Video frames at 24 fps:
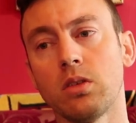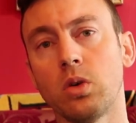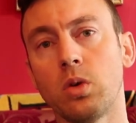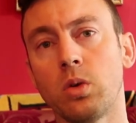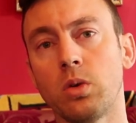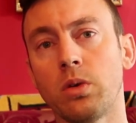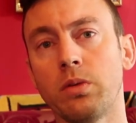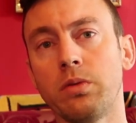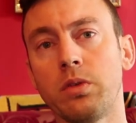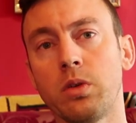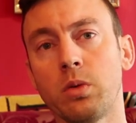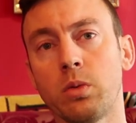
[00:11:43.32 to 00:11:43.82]

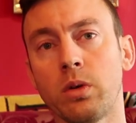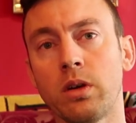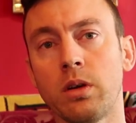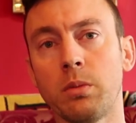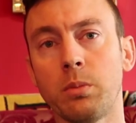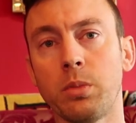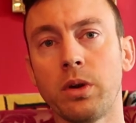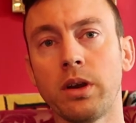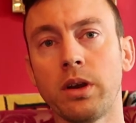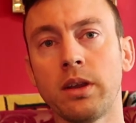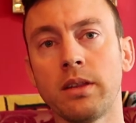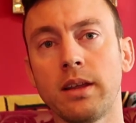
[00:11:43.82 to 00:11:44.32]
or if you want
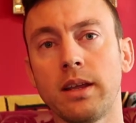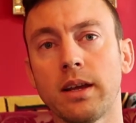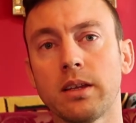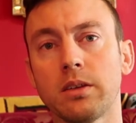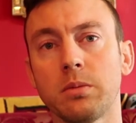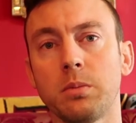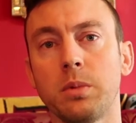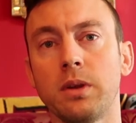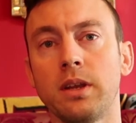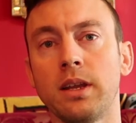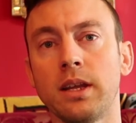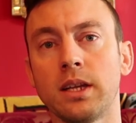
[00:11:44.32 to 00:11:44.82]
to bring the
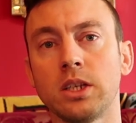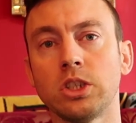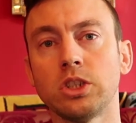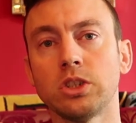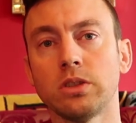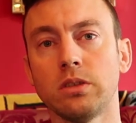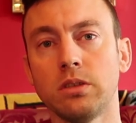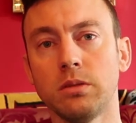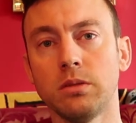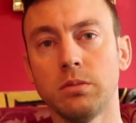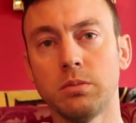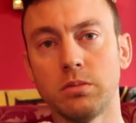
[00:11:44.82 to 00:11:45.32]

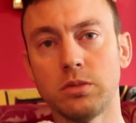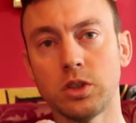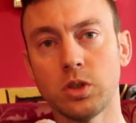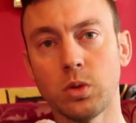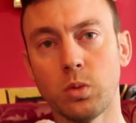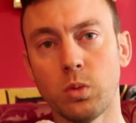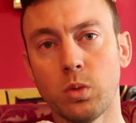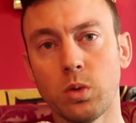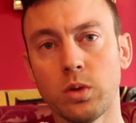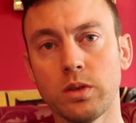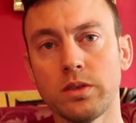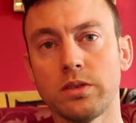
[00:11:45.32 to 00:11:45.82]
exponential
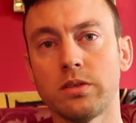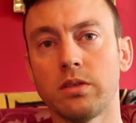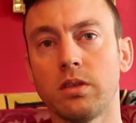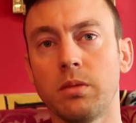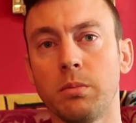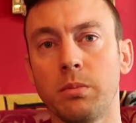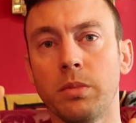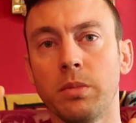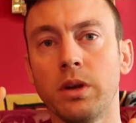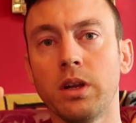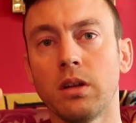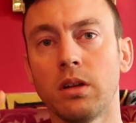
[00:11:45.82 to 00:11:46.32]
towards
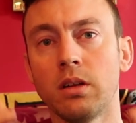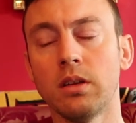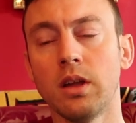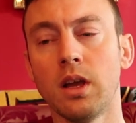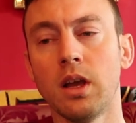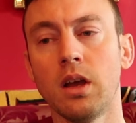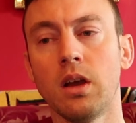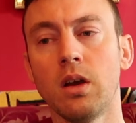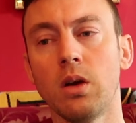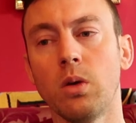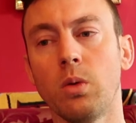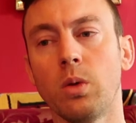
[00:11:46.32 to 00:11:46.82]
the middle,
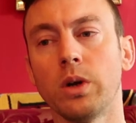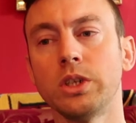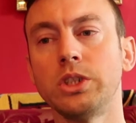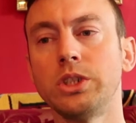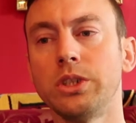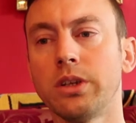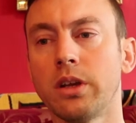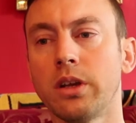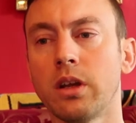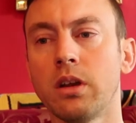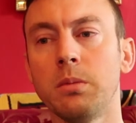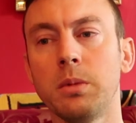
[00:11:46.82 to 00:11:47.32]

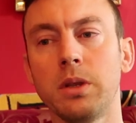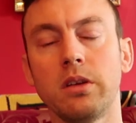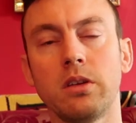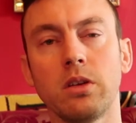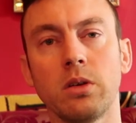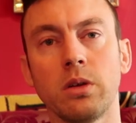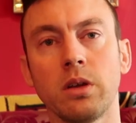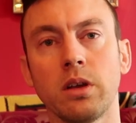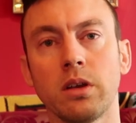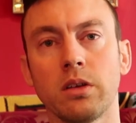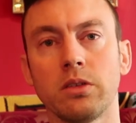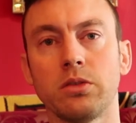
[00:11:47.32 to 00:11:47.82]
what you're going to be
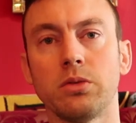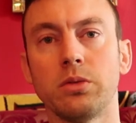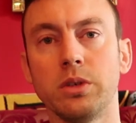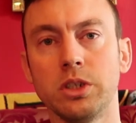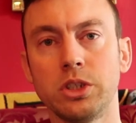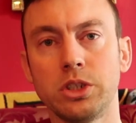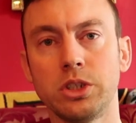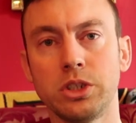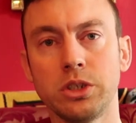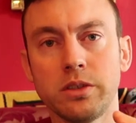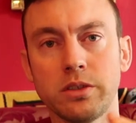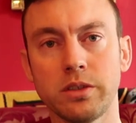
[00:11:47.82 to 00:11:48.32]
doing is
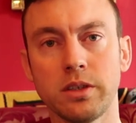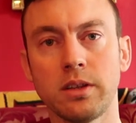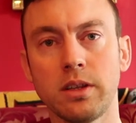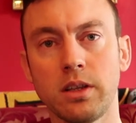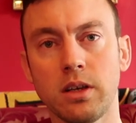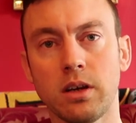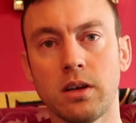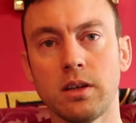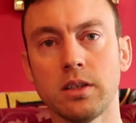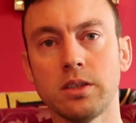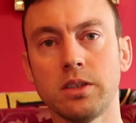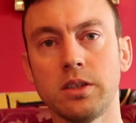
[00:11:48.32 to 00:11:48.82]
reducing
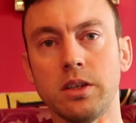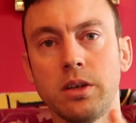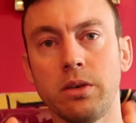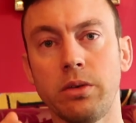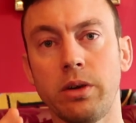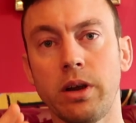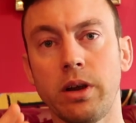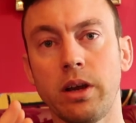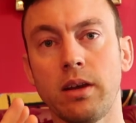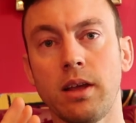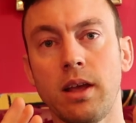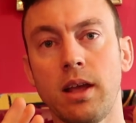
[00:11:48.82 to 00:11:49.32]
the RC
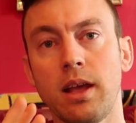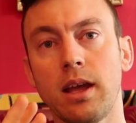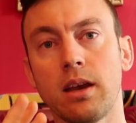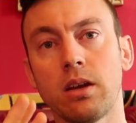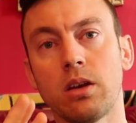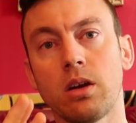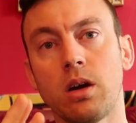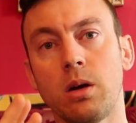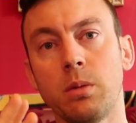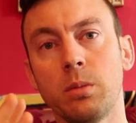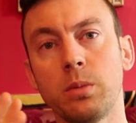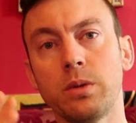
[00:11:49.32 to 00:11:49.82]
rate
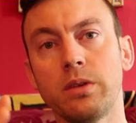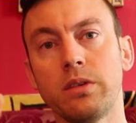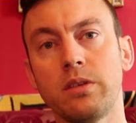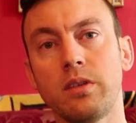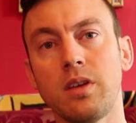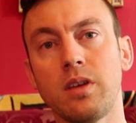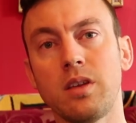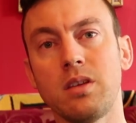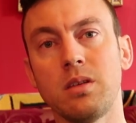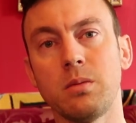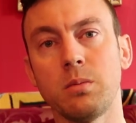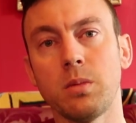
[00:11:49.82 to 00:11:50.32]
and
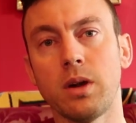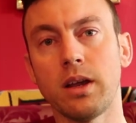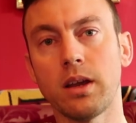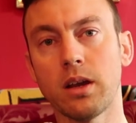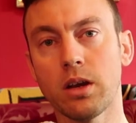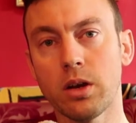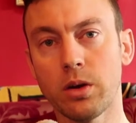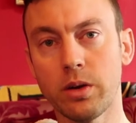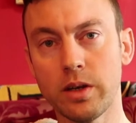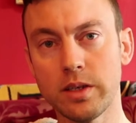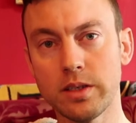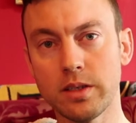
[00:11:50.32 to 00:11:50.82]
compensating by
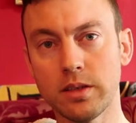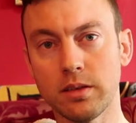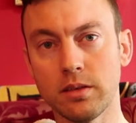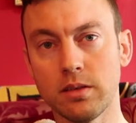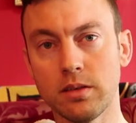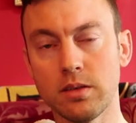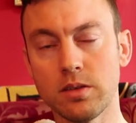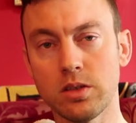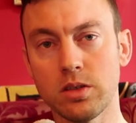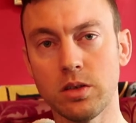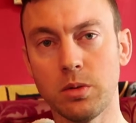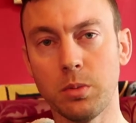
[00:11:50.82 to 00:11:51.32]

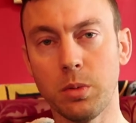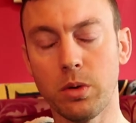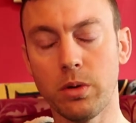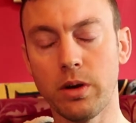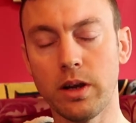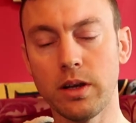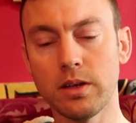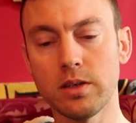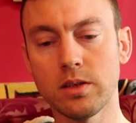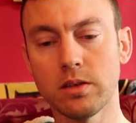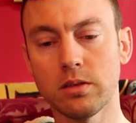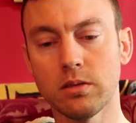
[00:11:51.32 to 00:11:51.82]
increasing the super
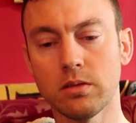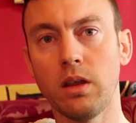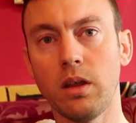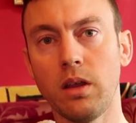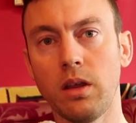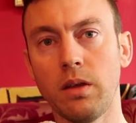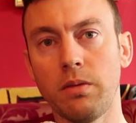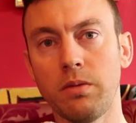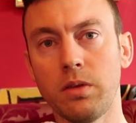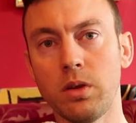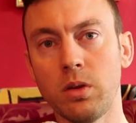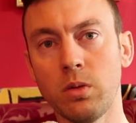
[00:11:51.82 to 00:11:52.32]
rate.
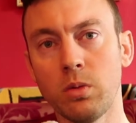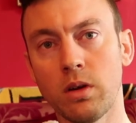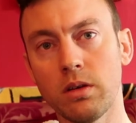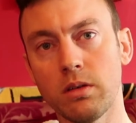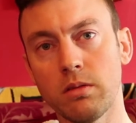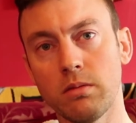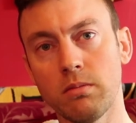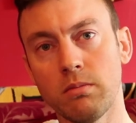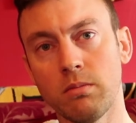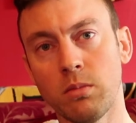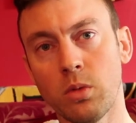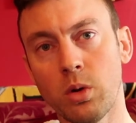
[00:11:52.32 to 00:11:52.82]
If you
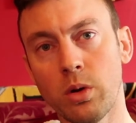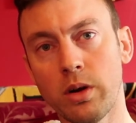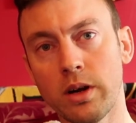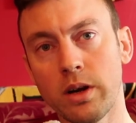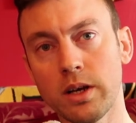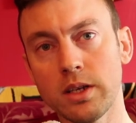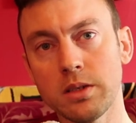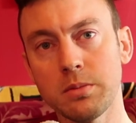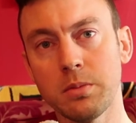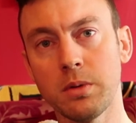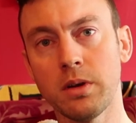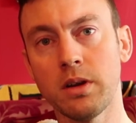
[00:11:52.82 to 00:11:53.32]
want
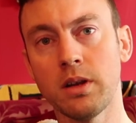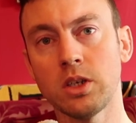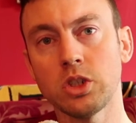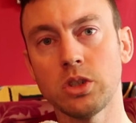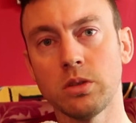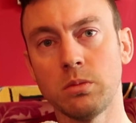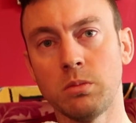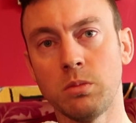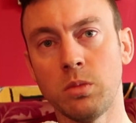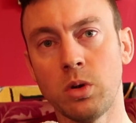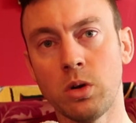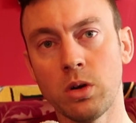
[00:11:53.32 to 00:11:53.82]
more
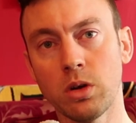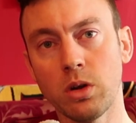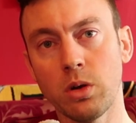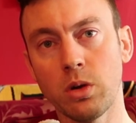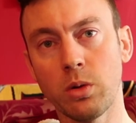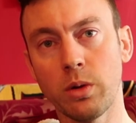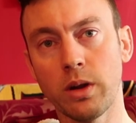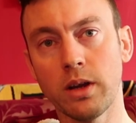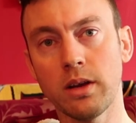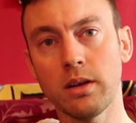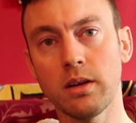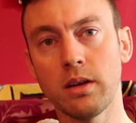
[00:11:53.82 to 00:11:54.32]
exponential more
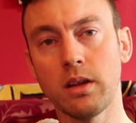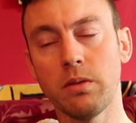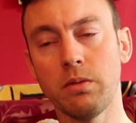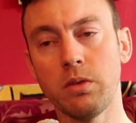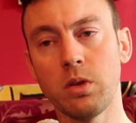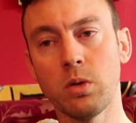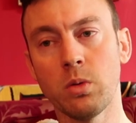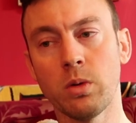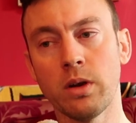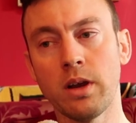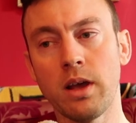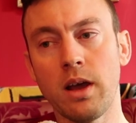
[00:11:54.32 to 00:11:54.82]
quickly,
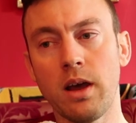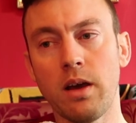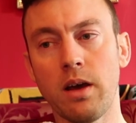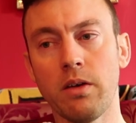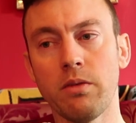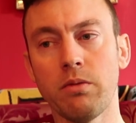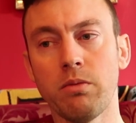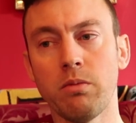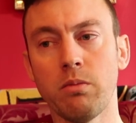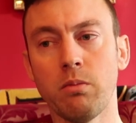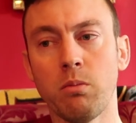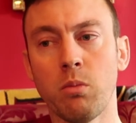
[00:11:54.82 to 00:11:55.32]
if you want to
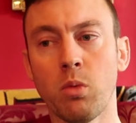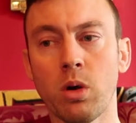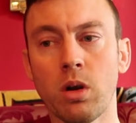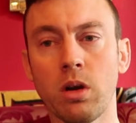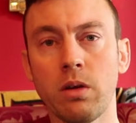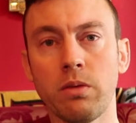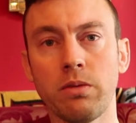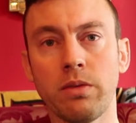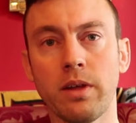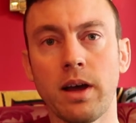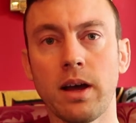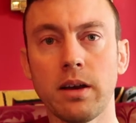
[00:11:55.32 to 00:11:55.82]
have
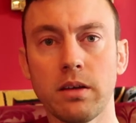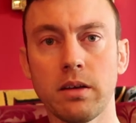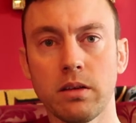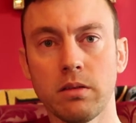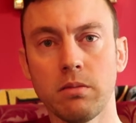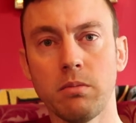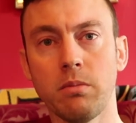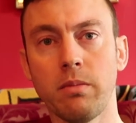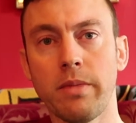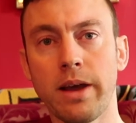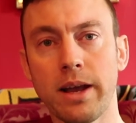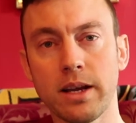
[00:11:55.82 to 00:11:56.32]
more of that
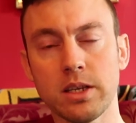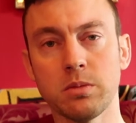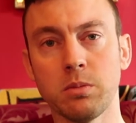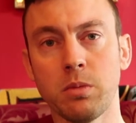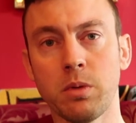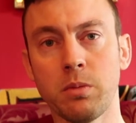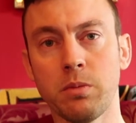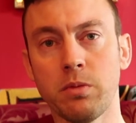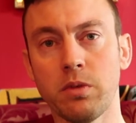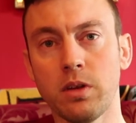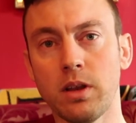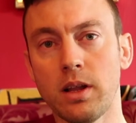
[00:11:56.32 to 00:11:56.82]

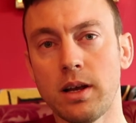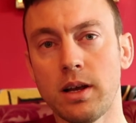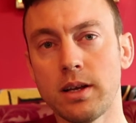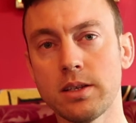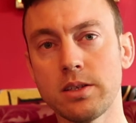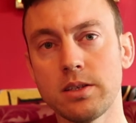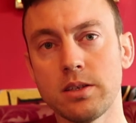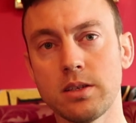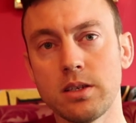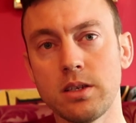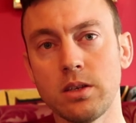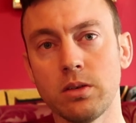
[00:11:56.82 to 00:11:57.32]
maximum
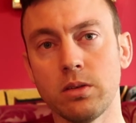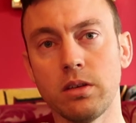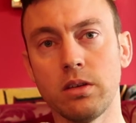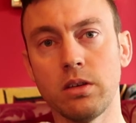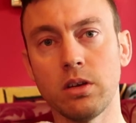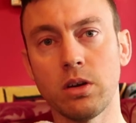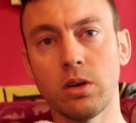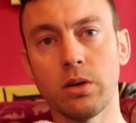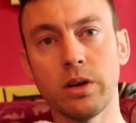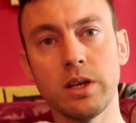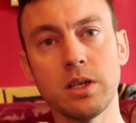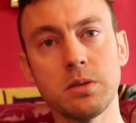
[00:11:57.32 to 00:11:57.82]
velocity or the
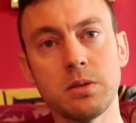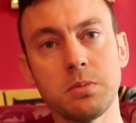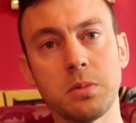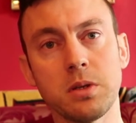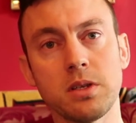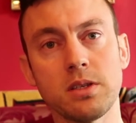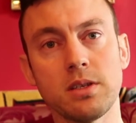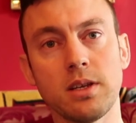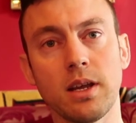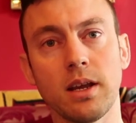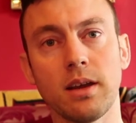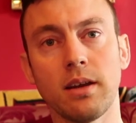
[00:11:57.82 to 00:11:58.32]
degrees
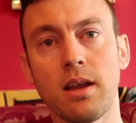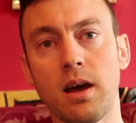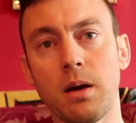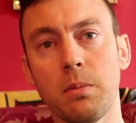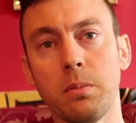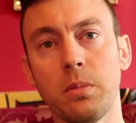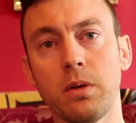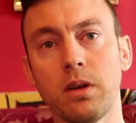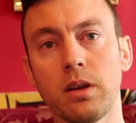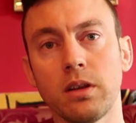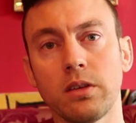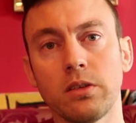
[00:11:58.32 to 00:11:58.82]
per second
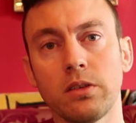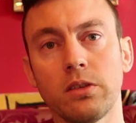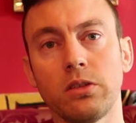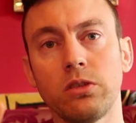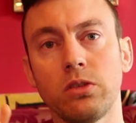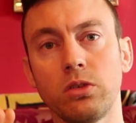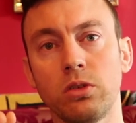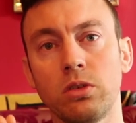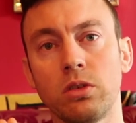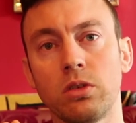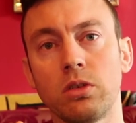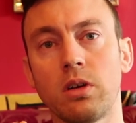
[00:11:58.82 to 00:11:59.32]
happening
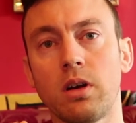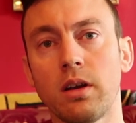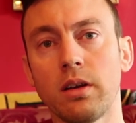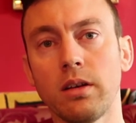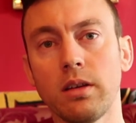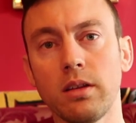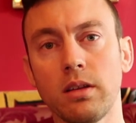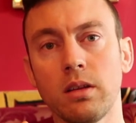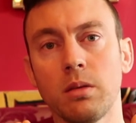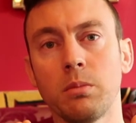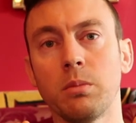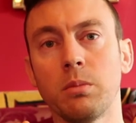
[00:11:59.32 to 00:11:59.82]
sooner
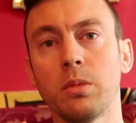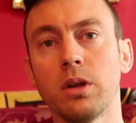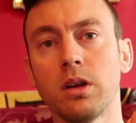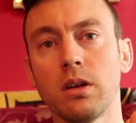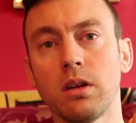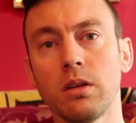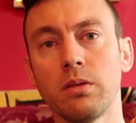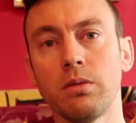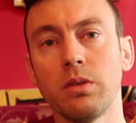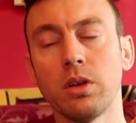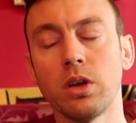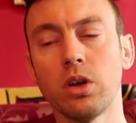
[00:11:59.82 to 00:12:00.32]
on in the
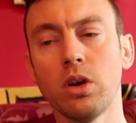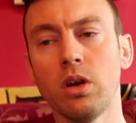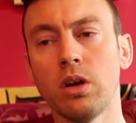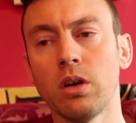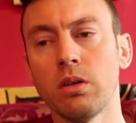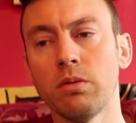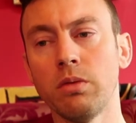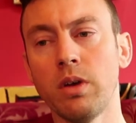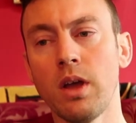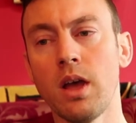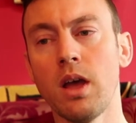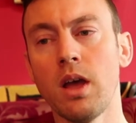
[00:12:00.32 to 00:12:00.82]
middle of the
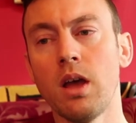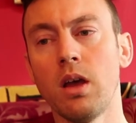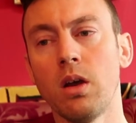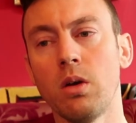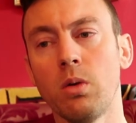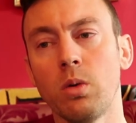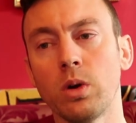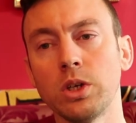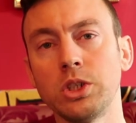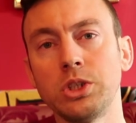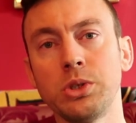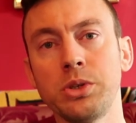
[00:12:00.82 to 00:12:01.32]
curve,
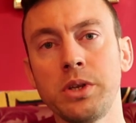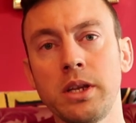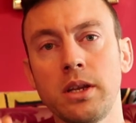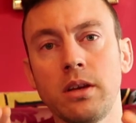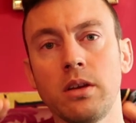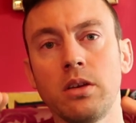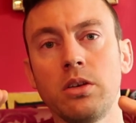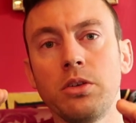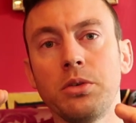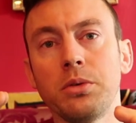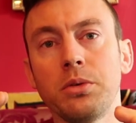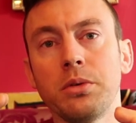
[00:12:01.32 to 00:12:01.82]
what you need to do